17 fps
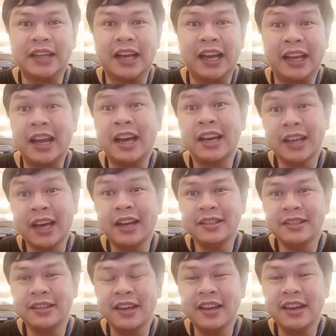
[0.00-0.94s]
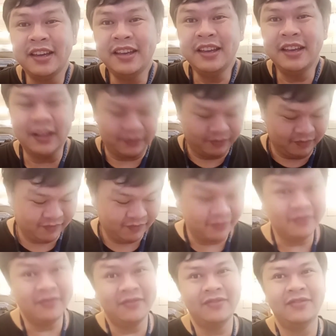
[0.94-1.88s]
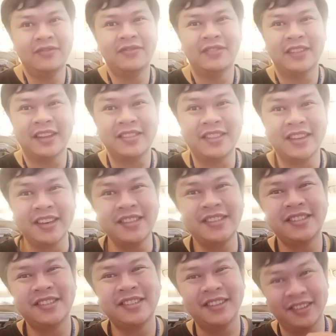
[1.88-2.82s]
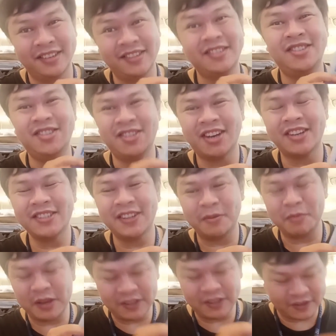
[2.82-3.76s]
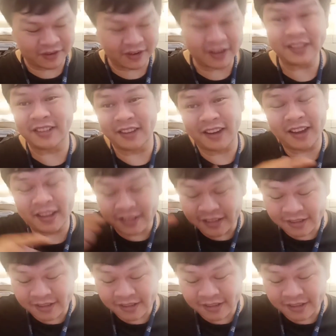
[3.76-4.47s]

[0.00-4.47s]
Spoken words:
And I gotta say that this is just an amazing grace, and